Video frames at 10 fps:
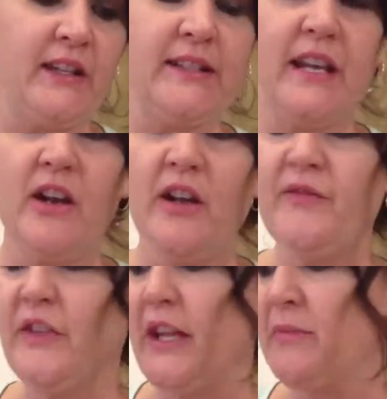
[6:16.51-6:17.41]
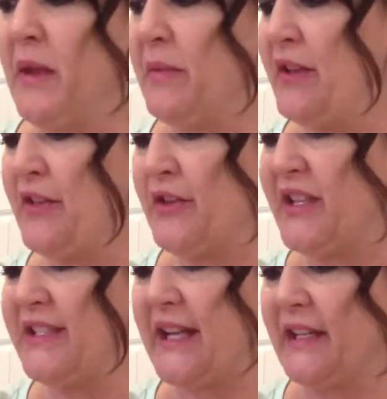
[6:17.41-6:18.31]
it stay on for like maybe
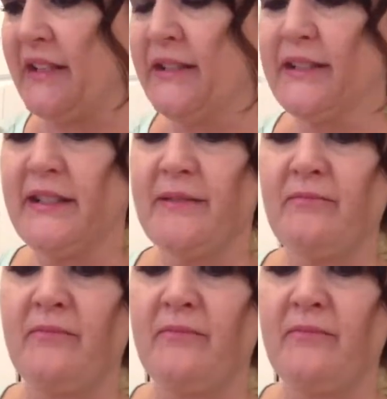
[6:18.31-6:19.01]
30 seconds.